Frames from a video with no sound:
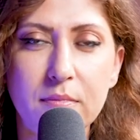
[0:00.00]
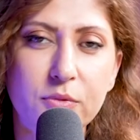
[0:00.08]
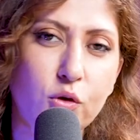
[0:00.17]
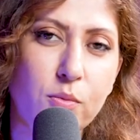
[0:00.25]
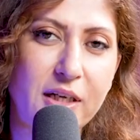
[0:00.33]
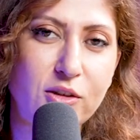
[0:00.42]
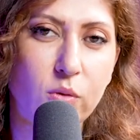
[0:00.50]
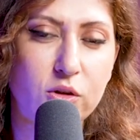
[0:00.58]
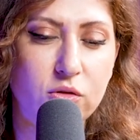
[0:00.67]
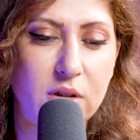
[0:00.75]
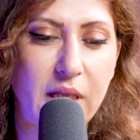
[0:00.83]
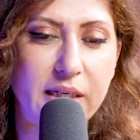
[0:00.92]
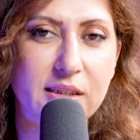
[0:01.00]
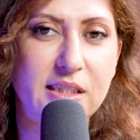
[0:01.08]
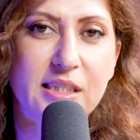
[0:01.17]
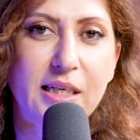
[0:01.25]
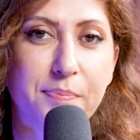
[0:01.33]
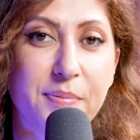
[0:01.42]
you might want to
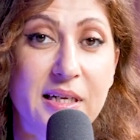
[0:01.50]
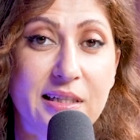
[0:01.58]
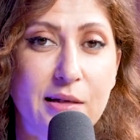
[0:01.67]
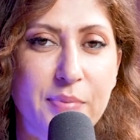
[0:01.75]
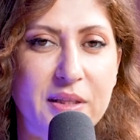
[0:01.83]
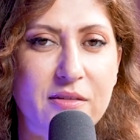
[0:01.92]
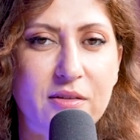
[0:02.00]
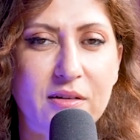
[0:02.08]
skip a little bit,